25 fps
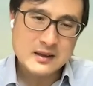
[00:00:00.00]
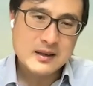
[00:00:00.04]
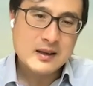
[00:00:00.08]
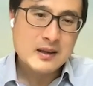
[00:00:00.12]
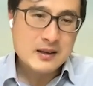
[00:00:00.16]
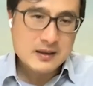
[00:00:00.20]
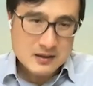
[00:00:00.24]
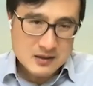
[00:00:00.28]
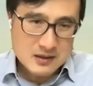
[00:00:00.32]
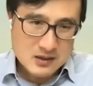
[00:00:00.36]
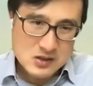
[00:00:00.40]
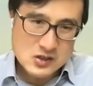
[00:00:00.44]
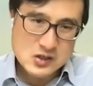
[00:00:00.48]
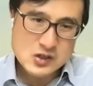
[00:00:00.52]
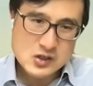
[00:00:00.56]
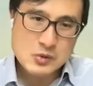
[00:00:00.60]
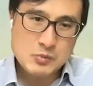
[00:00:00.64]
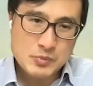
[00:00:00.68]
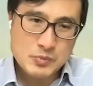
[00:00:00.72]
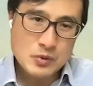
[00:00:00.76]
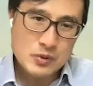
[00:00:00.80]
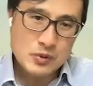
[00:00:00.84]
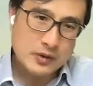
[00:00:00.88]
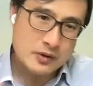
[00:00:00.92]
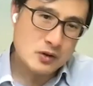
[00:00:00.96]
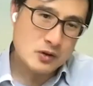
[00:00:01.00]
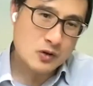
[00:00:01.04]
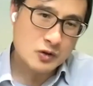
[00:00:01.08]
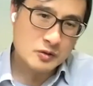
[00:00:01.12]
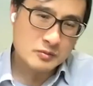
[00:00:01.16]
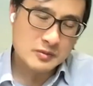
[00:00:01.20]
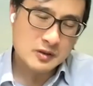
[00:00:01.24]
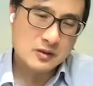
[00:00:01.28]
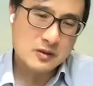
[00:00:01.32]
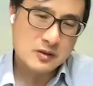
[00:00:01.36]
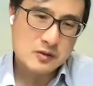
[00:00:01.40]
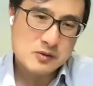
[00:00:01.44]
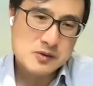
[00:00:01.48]
of how fasting
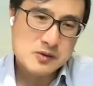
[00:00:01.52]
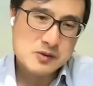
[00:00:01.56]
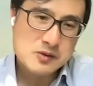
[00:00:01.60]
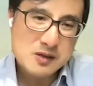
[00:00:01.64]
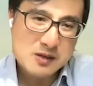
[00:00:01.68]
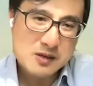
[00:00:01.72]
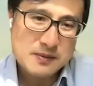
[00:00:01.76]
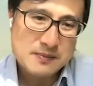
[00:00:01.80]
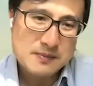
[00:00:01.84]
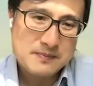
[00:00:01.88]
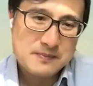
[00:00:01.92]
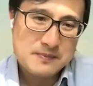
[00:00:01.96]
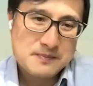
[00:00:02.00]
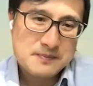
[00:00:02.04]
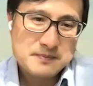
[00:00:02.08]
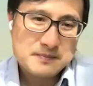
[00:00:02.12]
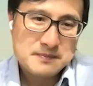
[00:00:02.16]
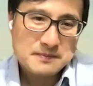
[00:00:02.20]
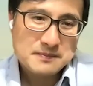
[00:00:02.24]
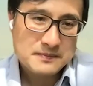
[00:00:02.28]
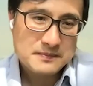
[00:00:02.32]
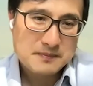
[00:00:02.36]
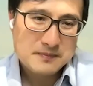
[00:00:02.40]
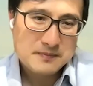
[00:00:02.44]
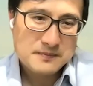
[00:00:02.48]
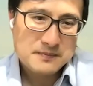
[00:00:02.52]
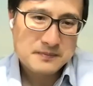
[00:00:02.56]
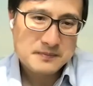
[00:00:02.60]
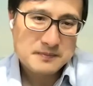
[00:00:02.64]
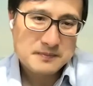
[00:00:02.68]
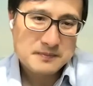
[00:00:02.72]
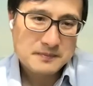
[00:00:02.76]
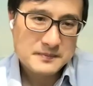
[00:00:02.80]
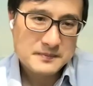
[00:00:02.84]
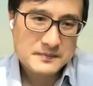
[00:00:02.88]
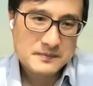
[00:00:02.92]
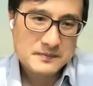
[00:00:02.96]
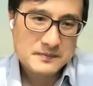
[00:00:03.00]
can support the hormonal system.